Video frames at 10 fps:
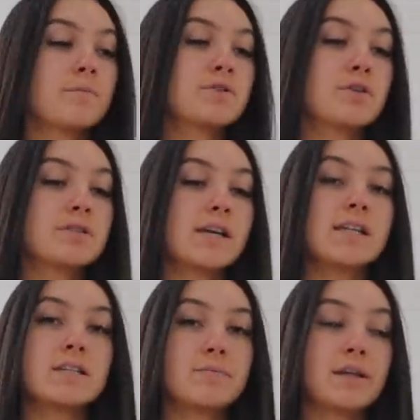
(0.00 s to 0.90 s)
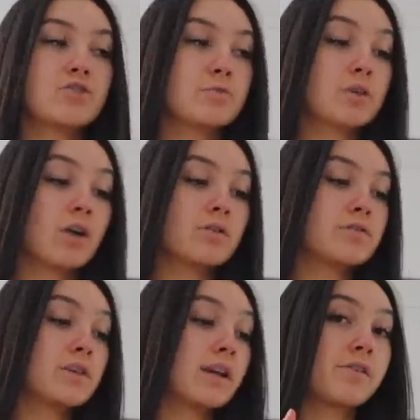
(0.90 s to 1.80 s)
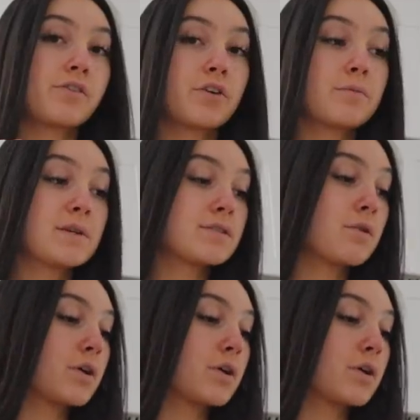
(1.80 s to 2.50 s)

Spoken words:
I'm so excited to make shrimp tacos for dinner. They're gonna be so